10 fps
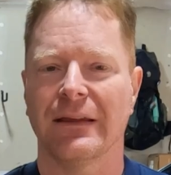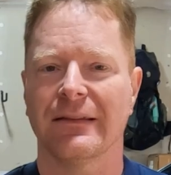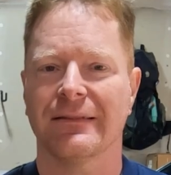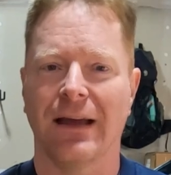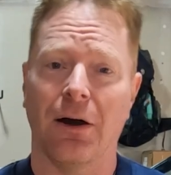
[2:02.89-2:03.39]

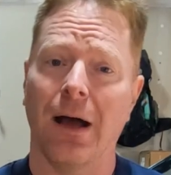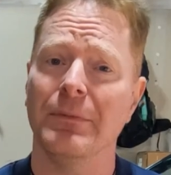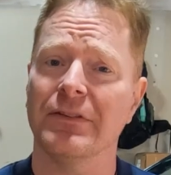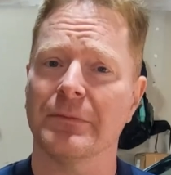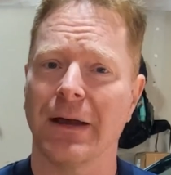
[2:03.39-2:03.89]
this. Now,
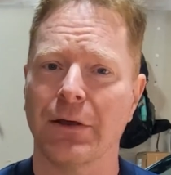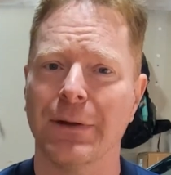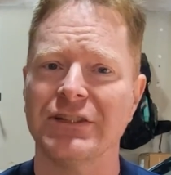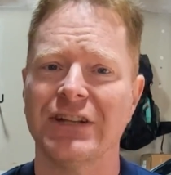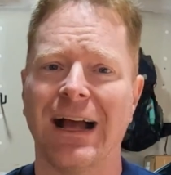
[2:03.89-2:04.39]
I'm using my
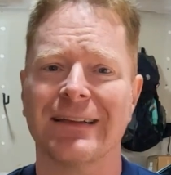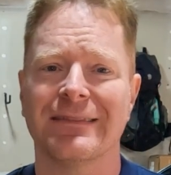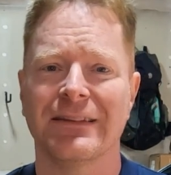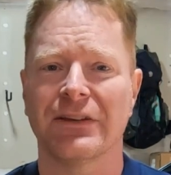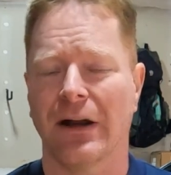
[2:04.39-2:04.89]
quick
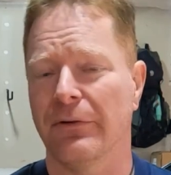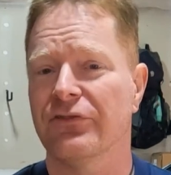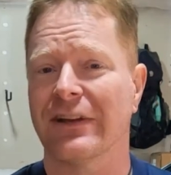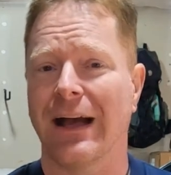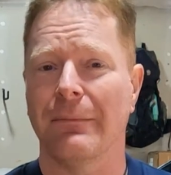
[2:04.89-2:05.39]
jacks. You can always
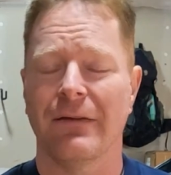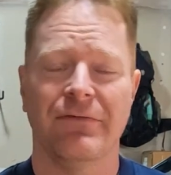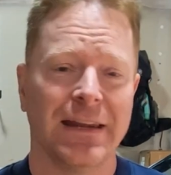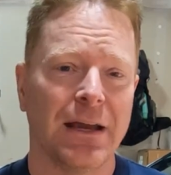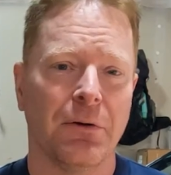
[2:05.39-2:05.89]
check out my
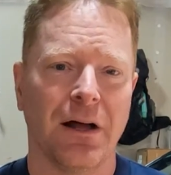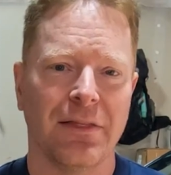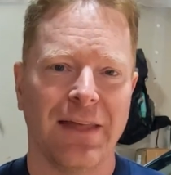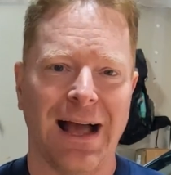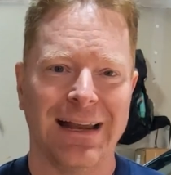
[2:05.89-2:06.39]
video
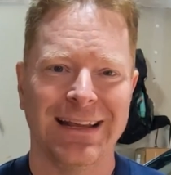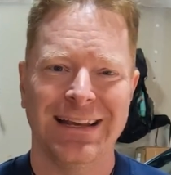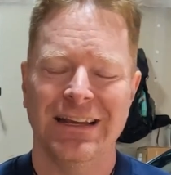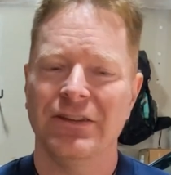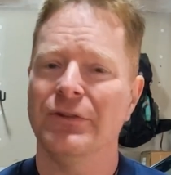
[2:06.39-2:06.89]
on that.
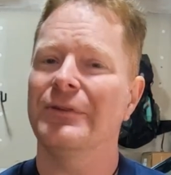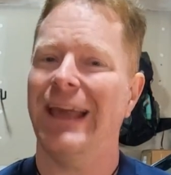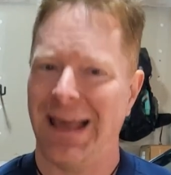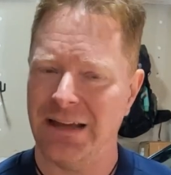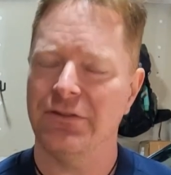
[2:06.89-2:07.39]
You
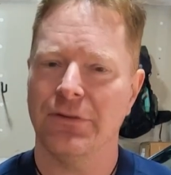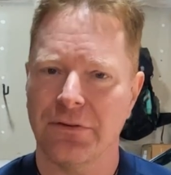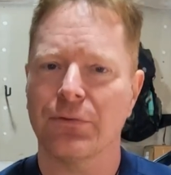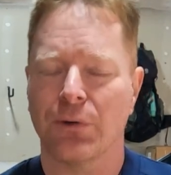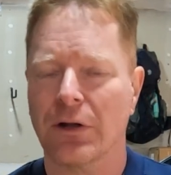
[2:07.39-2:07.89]
can do
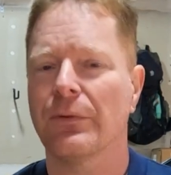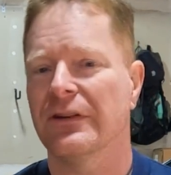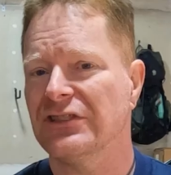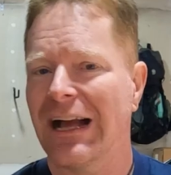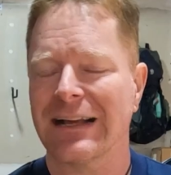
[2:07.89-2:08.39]
this work with
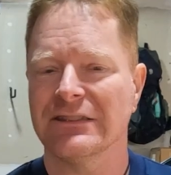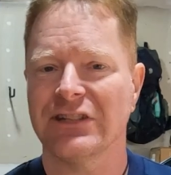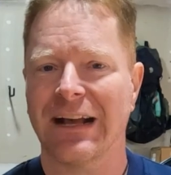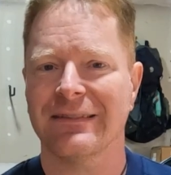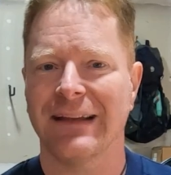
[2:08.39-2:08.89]
a jack and
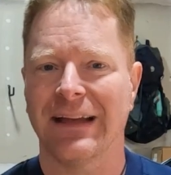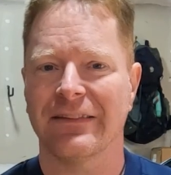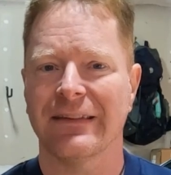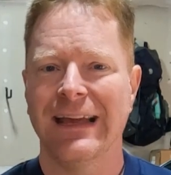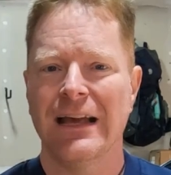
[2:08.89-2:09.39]
jack
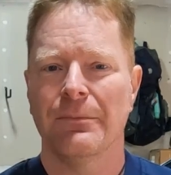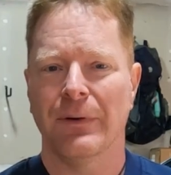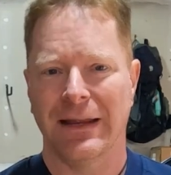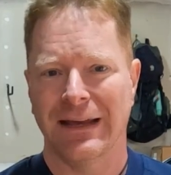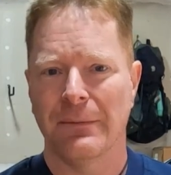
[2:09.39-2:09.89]
stands,
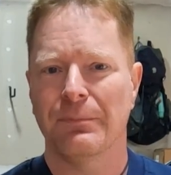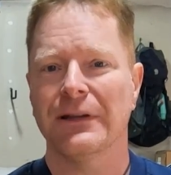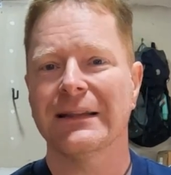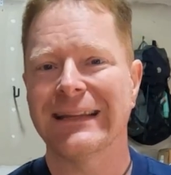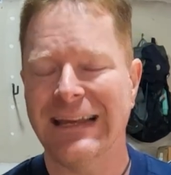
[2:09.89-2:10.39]
but
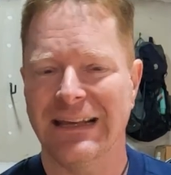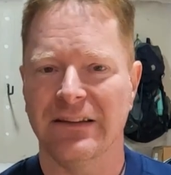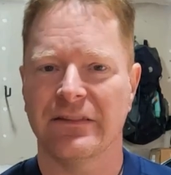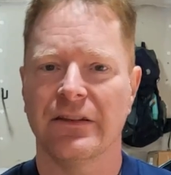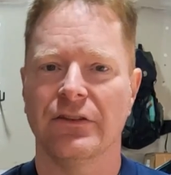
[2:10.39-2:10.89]

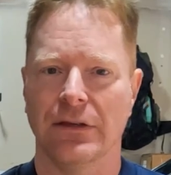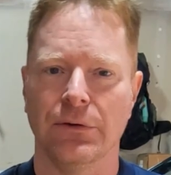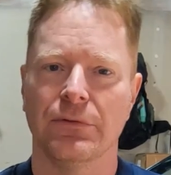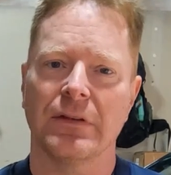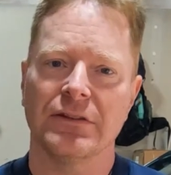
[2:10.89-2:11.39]
please
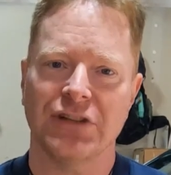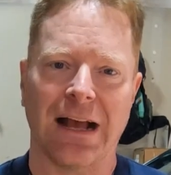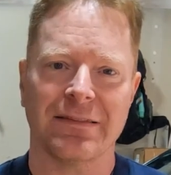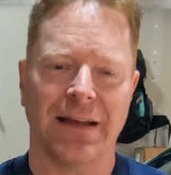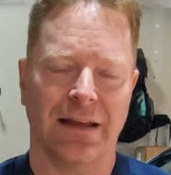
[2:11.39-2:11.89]
use
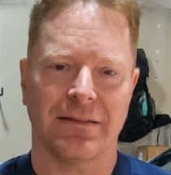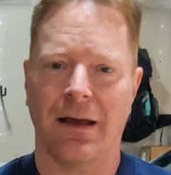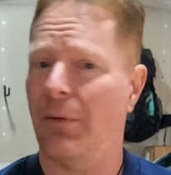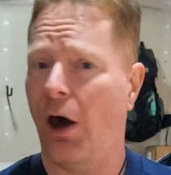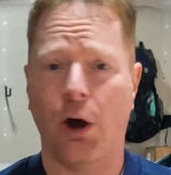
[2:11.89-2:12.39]
jack stands.
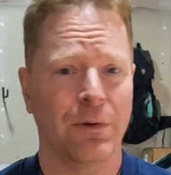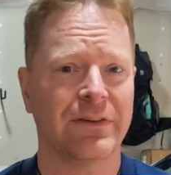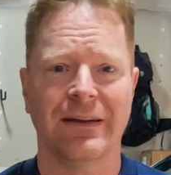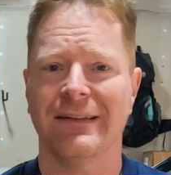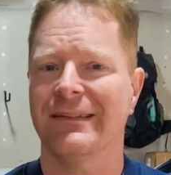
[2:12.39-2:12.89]
I'm
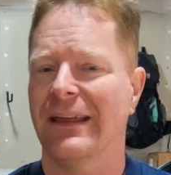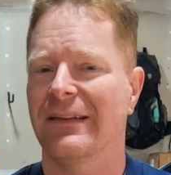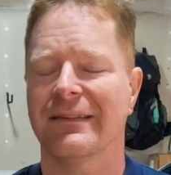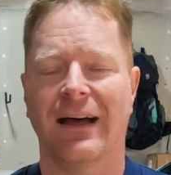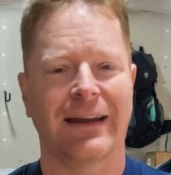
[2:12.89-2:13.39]
always gonna say
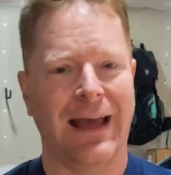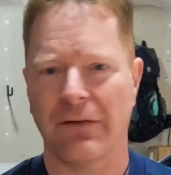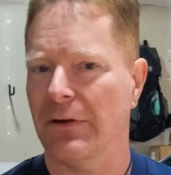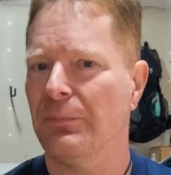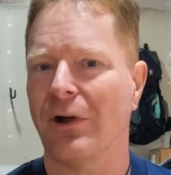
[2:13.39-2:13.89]
this on
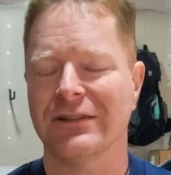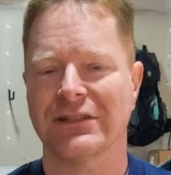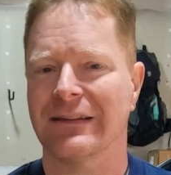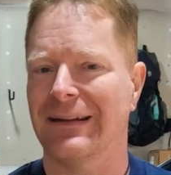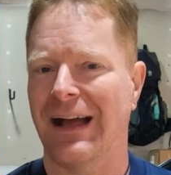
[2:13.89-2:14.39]
every
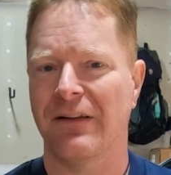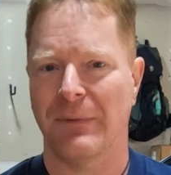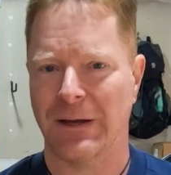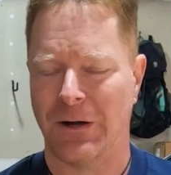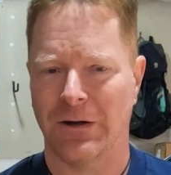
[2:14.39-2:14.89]
project that I have
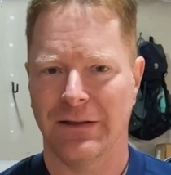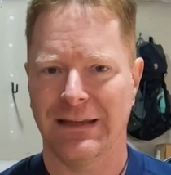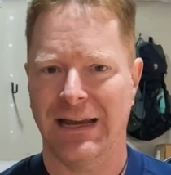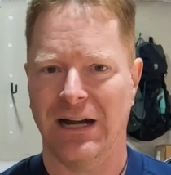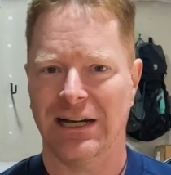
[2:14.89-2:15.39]
my car in
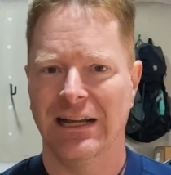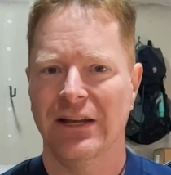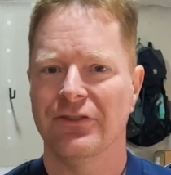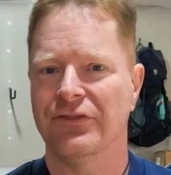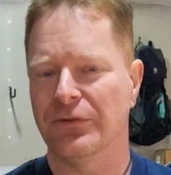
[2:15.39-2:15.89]
the air.
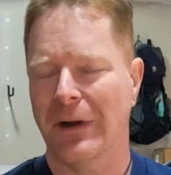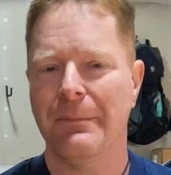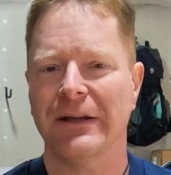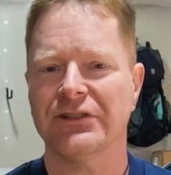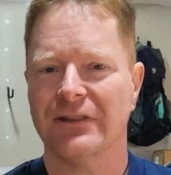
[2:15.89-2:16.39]
Do
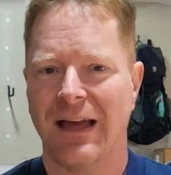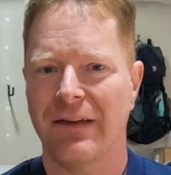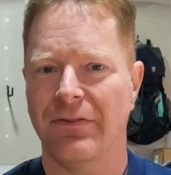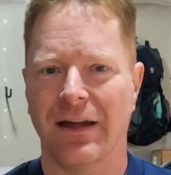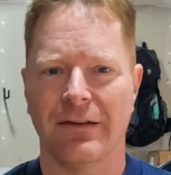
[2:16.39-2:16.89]
not bet your
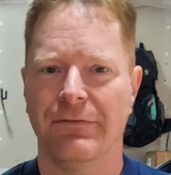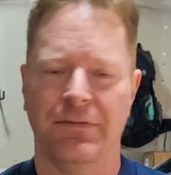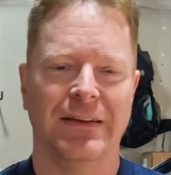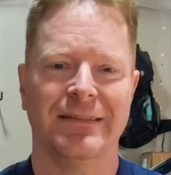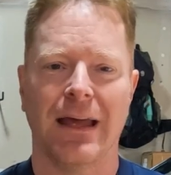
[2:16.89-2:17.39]
life on a
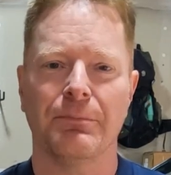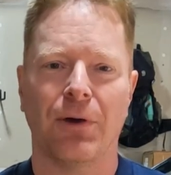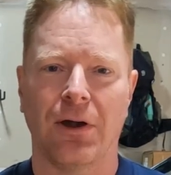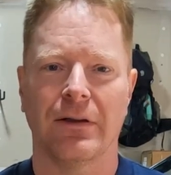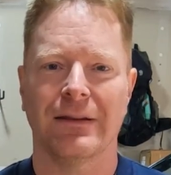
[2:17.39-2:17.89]
50-cent
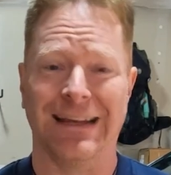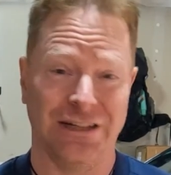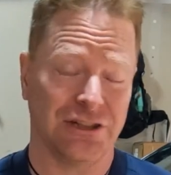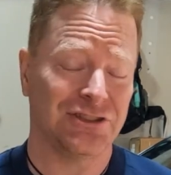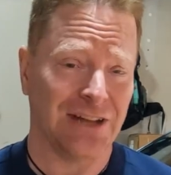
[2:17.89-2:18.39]
part
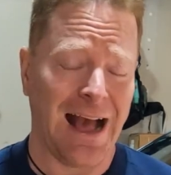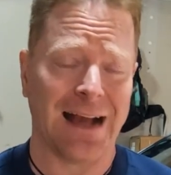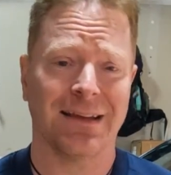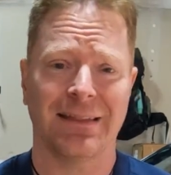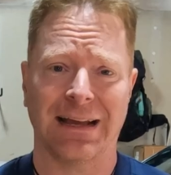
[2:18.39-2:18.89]
in your
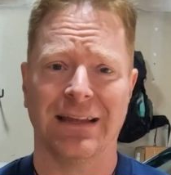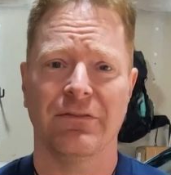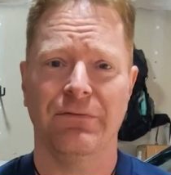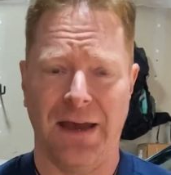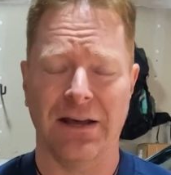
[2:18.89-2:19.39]
jack that
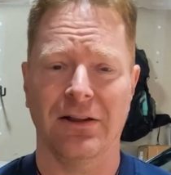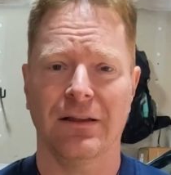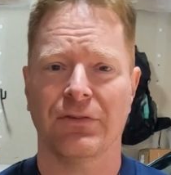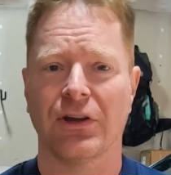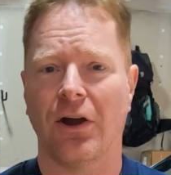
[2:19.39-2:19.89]
can
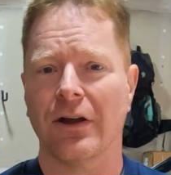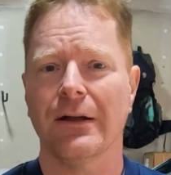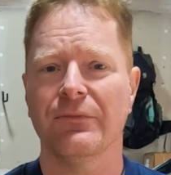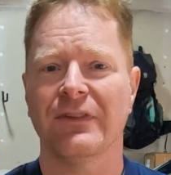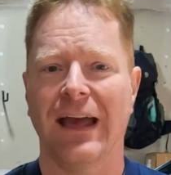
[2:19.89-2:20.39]
fail. If the car
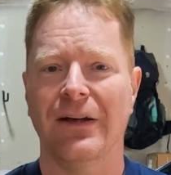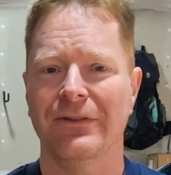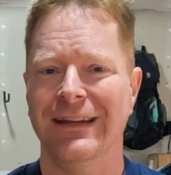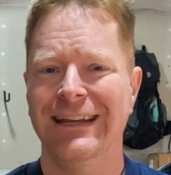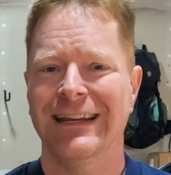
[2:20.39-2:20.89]
comes
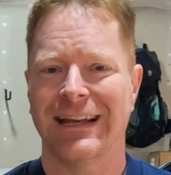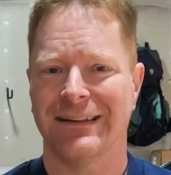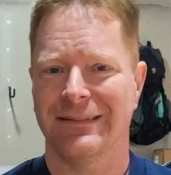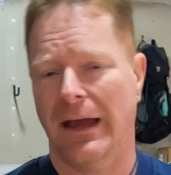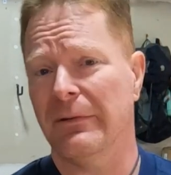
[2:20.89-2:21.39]
down, it
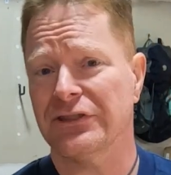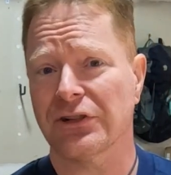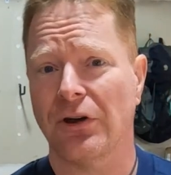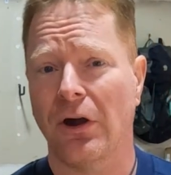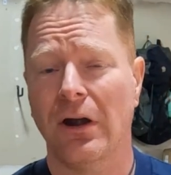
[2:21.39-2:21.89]
can damage
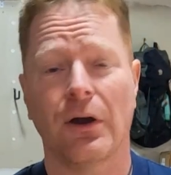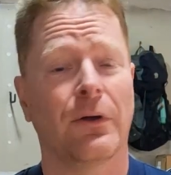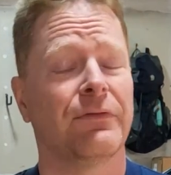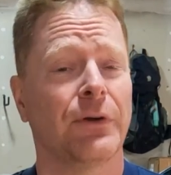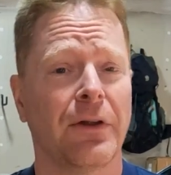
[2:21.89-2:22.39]
your car,
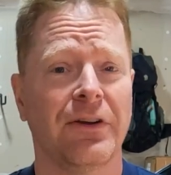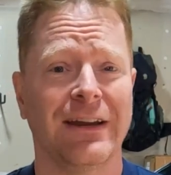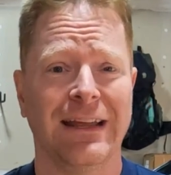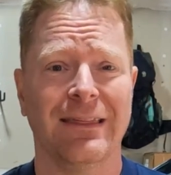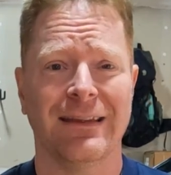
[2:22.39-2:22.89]
or if you're
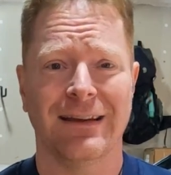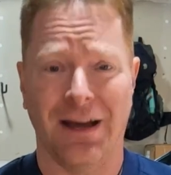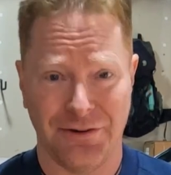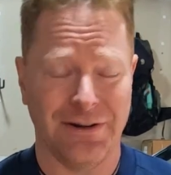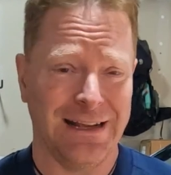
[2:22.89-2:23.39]
underneath
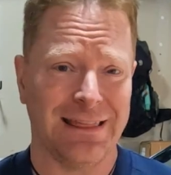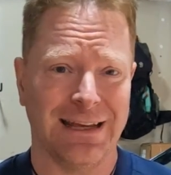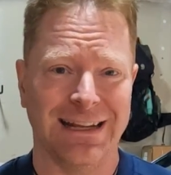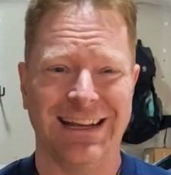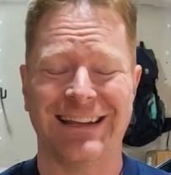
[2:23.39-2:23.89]

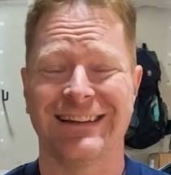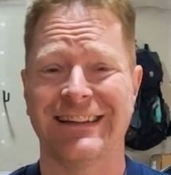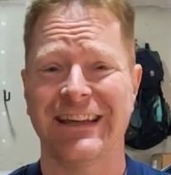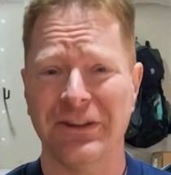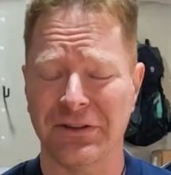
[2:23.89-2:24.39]
it, it
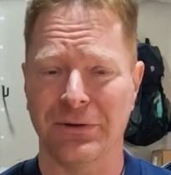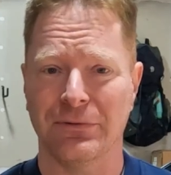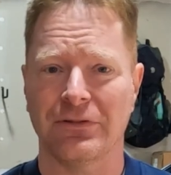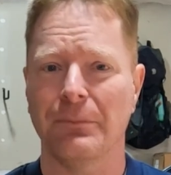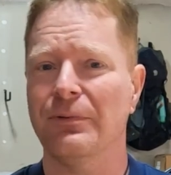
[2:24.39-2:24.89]
can kill you.
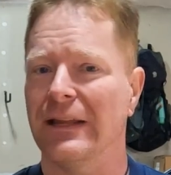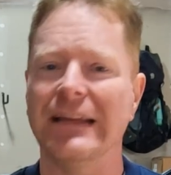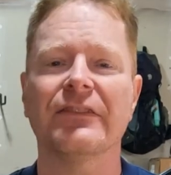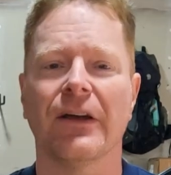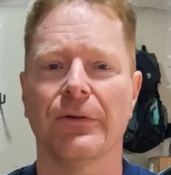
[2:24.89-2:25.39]
So
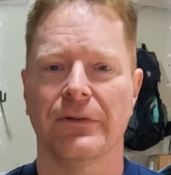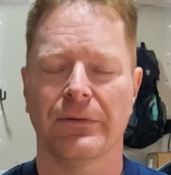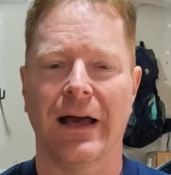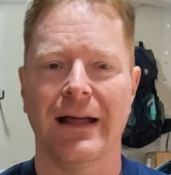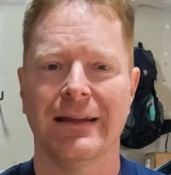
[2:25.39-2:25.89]
please don't
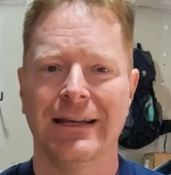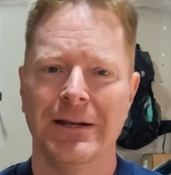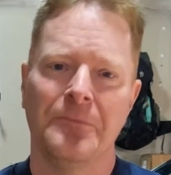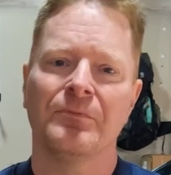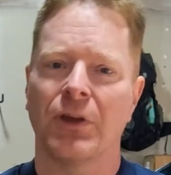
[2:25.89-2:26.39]
do that.
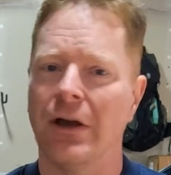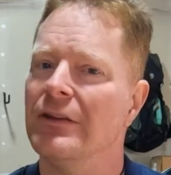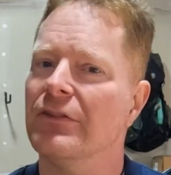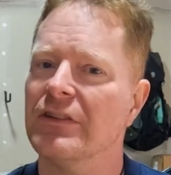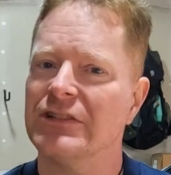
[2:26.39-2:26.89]
Go ahead
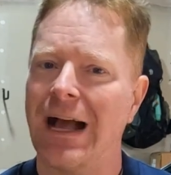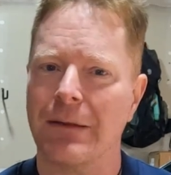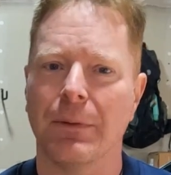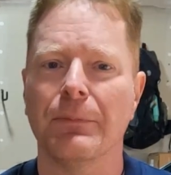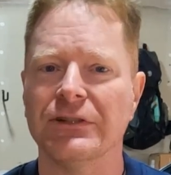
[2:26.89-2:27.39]
and use a
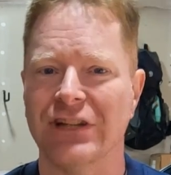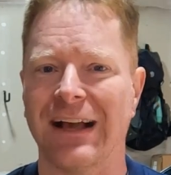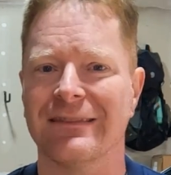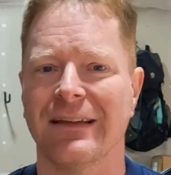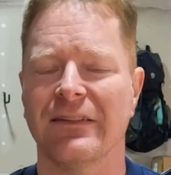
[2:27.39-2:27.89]
jack, but put
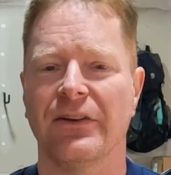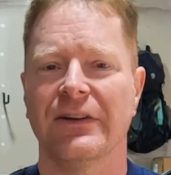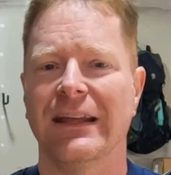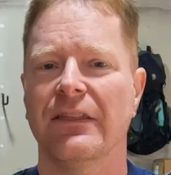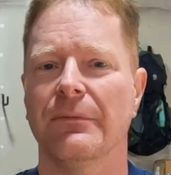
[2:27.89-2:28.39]
jack stands
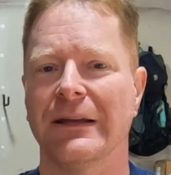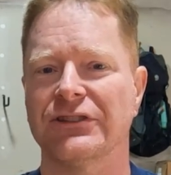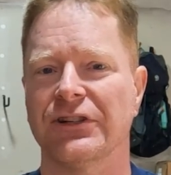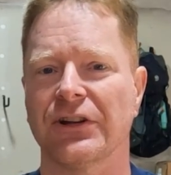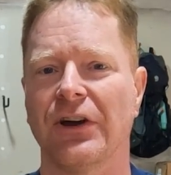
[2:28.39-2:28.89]
underneath. Make
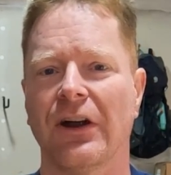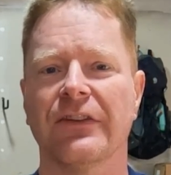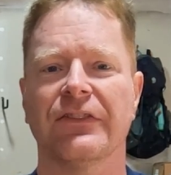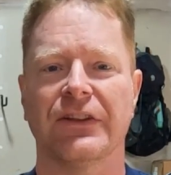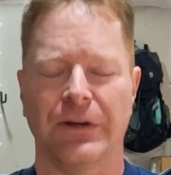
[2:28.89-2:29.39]
sure your car
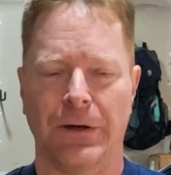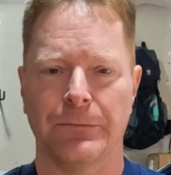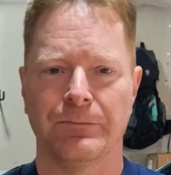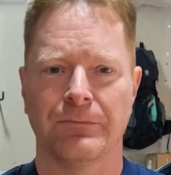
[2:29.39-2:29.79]
is secure.